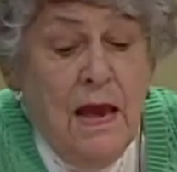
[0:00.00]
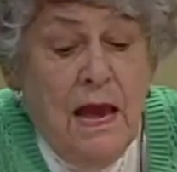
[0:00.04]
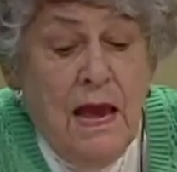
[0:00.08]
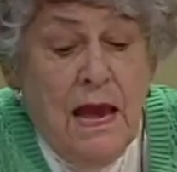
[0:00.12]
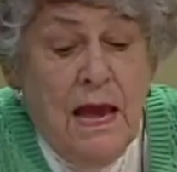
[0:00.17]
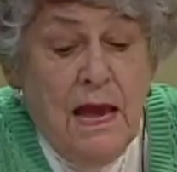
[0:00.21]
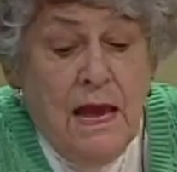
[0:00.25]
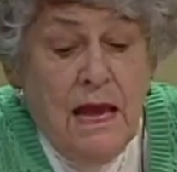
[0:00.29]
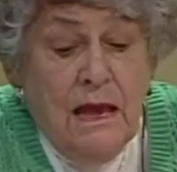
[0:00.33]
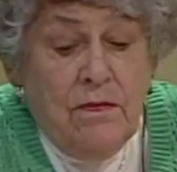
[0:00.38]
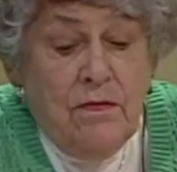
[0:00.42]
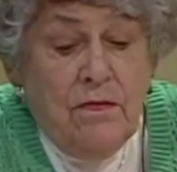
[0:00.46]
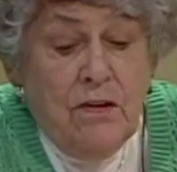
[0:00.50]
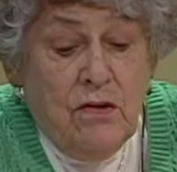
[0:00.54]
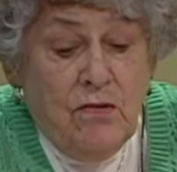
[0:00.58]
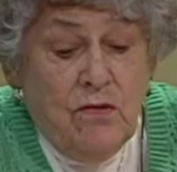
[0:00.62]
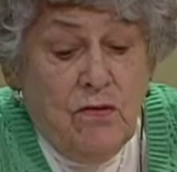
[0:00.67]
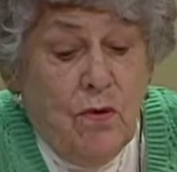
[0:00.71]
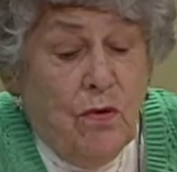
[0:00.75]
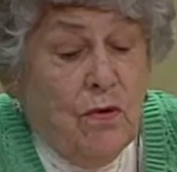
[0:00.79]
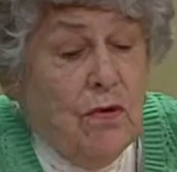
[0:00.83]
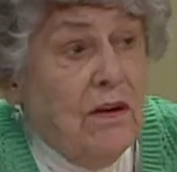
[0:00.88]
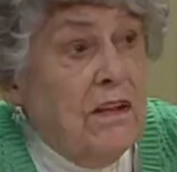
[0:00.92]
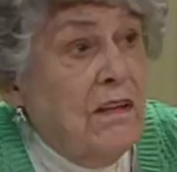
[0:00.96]
And the
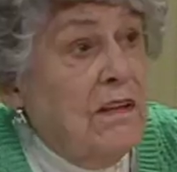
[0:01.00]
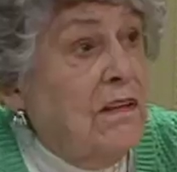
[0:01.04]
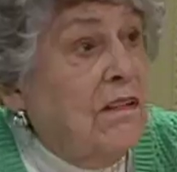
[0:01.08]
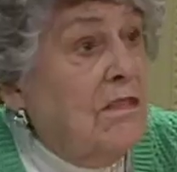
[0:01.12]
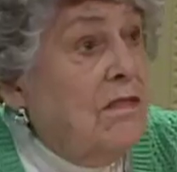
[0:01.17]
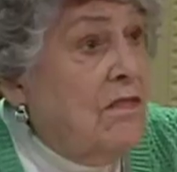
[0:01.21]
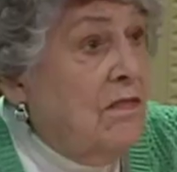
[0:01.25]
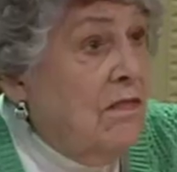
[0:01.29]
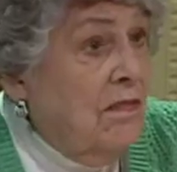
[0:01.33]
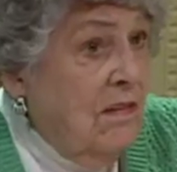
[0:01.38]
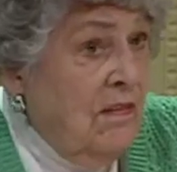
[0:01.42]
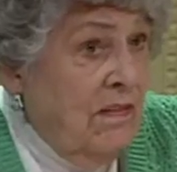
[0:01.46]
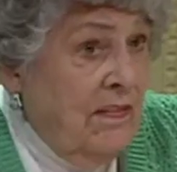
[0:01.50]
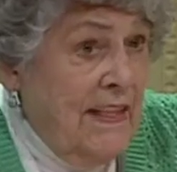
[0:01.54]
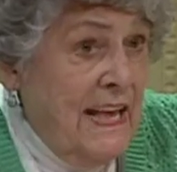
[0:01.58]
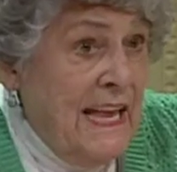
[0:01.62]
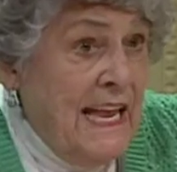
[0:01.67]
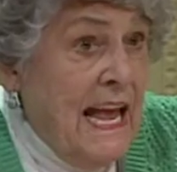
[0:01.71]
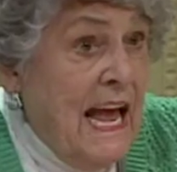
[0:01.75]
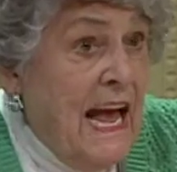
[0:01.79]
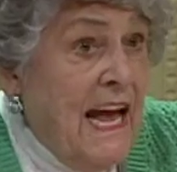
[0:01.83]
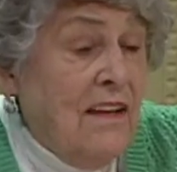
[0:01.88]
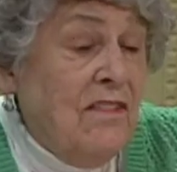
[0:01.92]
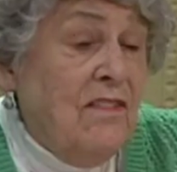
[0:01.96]
daughters, they
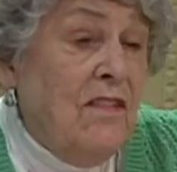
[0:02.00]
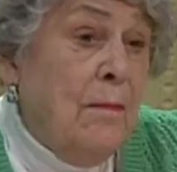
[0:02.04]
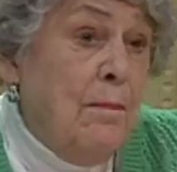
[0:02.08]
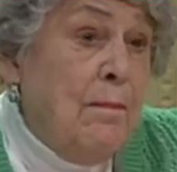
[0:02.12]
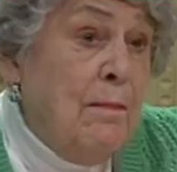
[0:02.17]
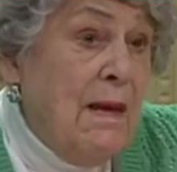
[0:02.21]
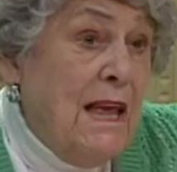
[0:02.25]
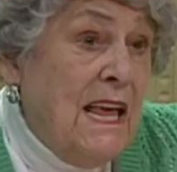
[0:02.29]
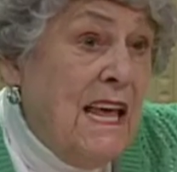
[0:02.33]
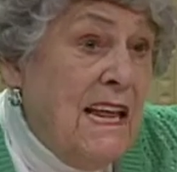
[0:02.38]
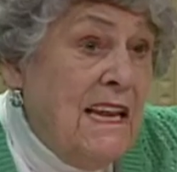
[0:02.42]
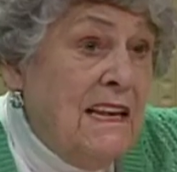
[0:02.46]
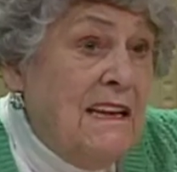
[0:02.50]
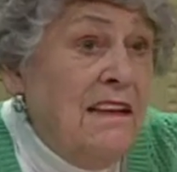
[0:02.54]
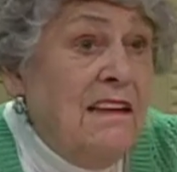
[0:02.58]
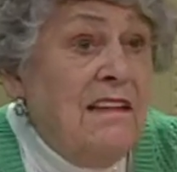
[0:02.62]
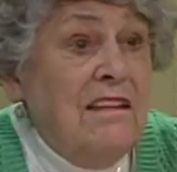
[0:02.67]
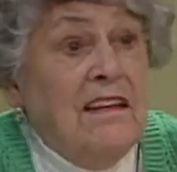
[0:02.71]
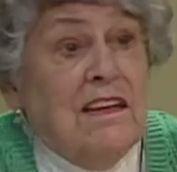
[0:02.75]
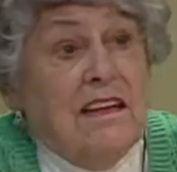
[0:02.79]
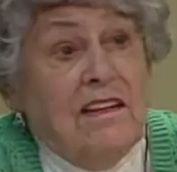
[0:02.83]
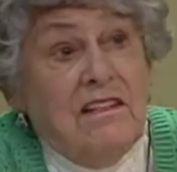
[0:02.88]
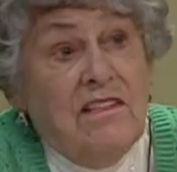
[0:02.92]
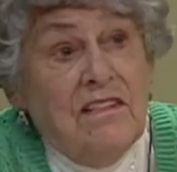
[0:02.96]
had to
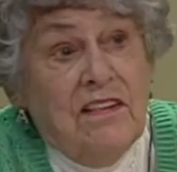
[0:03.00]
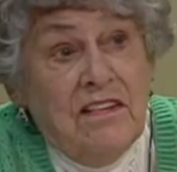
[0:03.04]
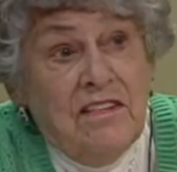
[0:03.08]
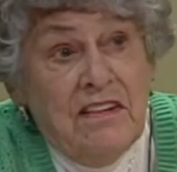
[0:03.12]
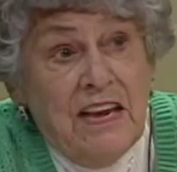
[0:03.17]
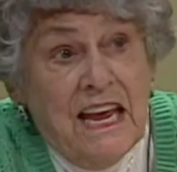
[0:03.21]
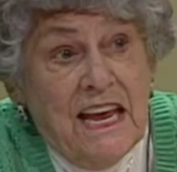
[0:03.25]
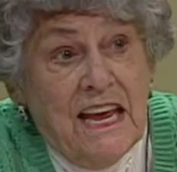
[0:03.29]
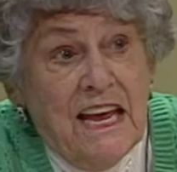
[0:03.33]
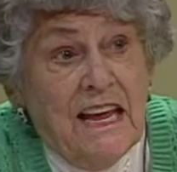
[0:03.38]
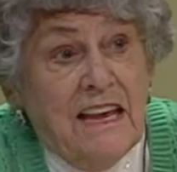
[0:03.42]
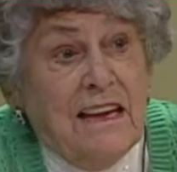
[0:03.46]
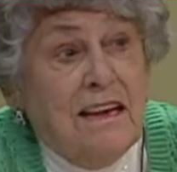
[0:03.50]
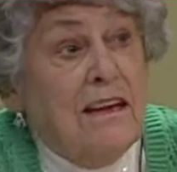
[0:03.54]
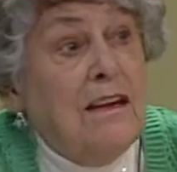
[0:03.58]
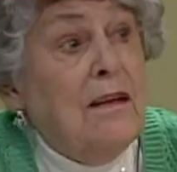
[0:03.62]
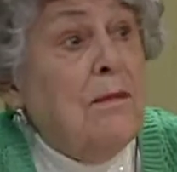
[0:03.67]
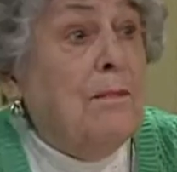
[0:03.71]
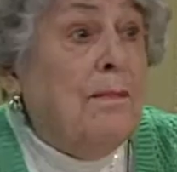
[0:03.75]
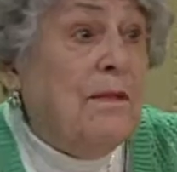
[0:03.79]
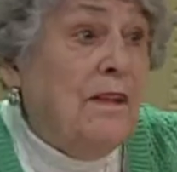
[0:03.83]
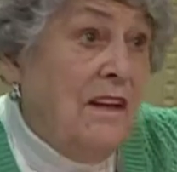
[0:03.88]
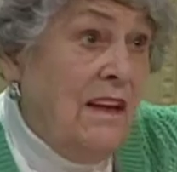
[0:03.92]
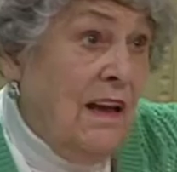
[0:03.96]
mend and to
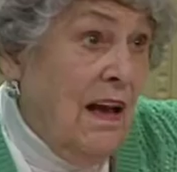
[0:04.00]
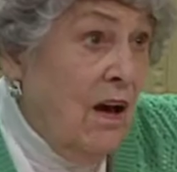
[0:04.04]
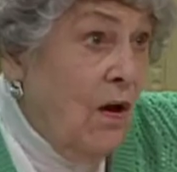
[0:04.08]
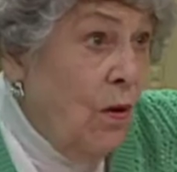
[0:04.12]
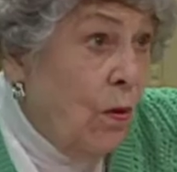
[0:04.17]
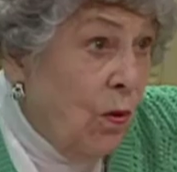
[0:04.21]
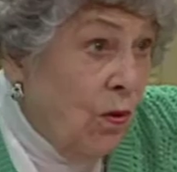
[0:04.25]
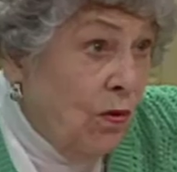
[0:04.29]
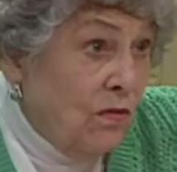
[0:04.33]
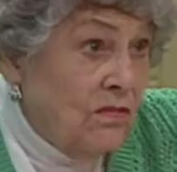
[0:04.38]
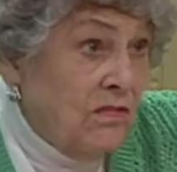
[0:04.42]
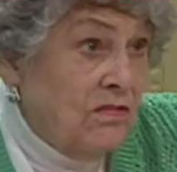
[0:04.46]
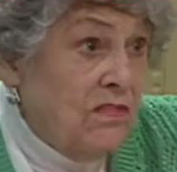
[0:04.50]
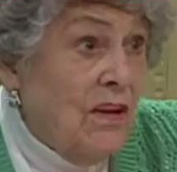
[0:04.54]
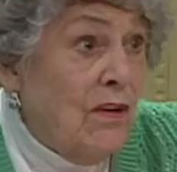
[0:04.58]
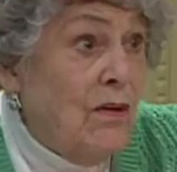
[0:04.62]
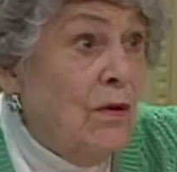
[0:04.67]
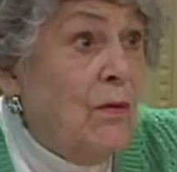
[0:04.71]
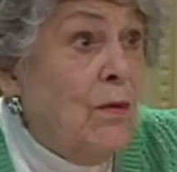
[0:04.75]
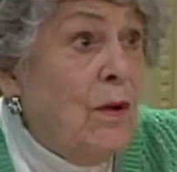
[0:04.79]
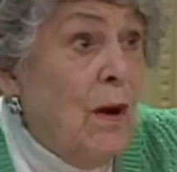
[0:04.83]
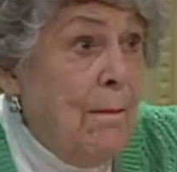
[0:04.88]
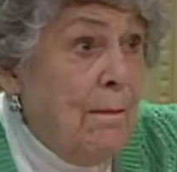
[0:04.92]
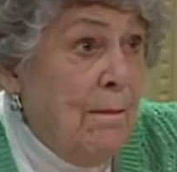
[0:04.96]
tend, but
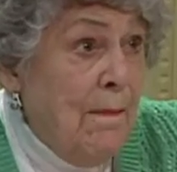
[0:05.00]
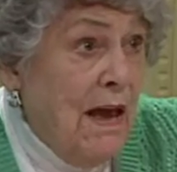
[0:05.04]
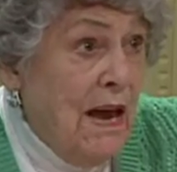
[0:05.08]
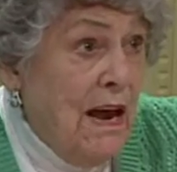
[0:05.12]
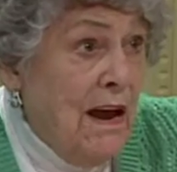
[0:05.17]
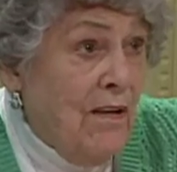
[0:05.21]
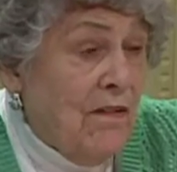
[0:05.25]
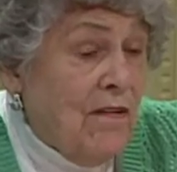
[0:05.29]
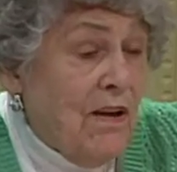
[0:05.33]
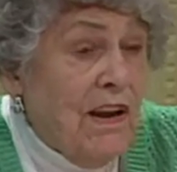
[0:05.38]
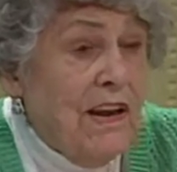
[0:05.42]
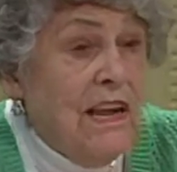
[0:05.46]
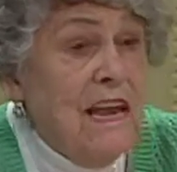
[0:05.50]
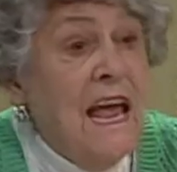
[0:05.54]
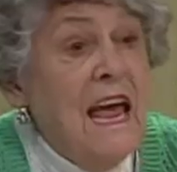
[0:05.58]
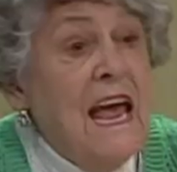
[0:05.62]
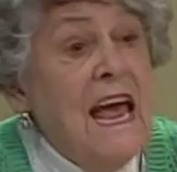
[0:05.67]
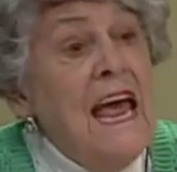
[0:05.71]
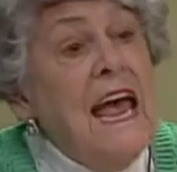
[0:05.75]
also marry.